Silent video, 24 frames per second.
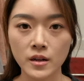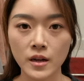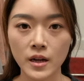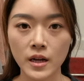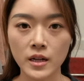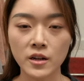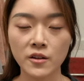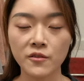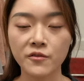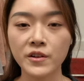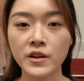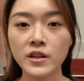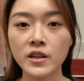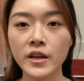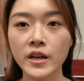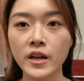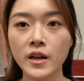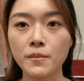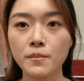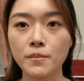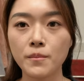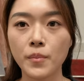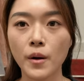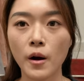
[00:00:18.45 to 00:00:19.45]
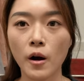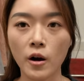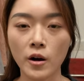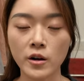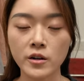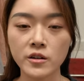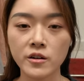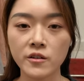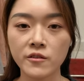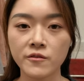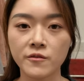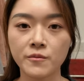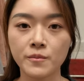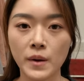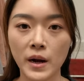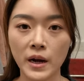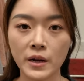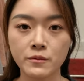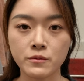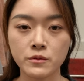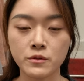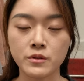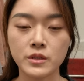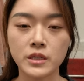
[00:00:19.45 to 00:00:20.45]
And I feel like part of my
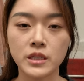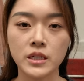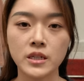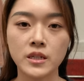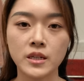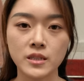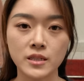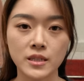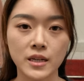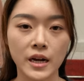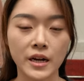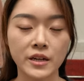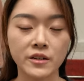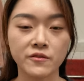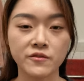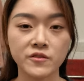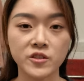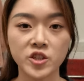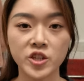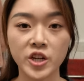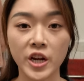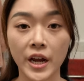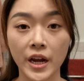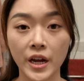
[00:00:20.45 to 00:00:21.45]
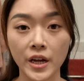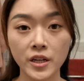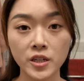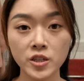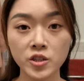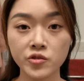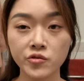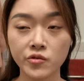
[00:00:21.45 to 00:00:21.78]
routine has kind of changed,